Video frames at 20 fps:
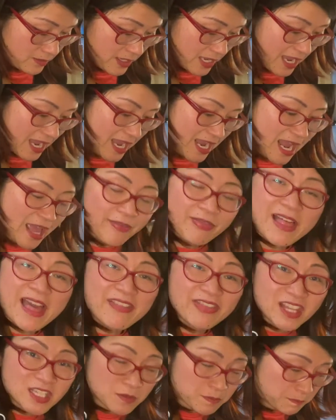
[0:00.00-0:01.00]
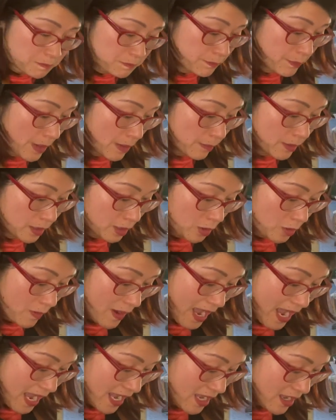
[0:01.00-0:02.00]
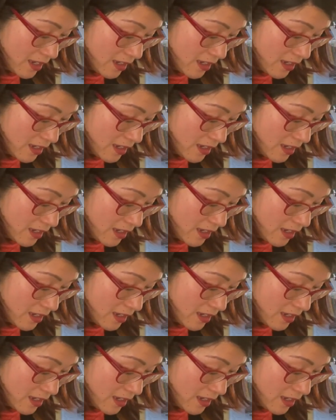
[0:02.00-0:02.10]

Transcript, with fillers: Okay, and let this bubble away